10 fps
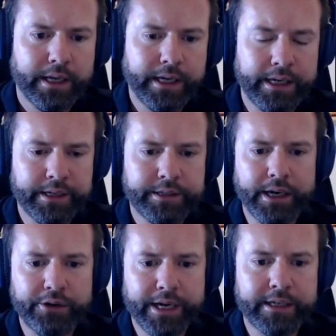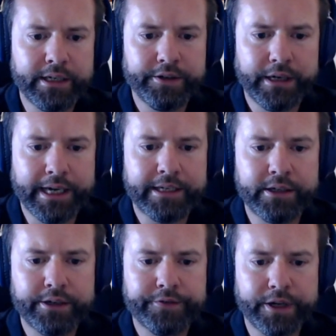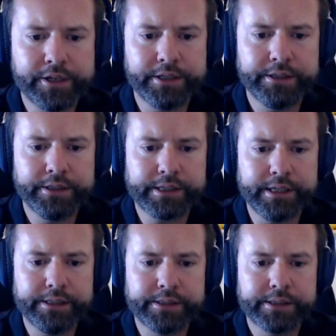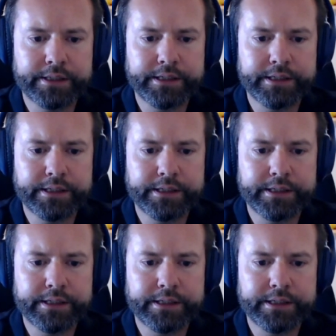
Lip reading: And our handler function in this case,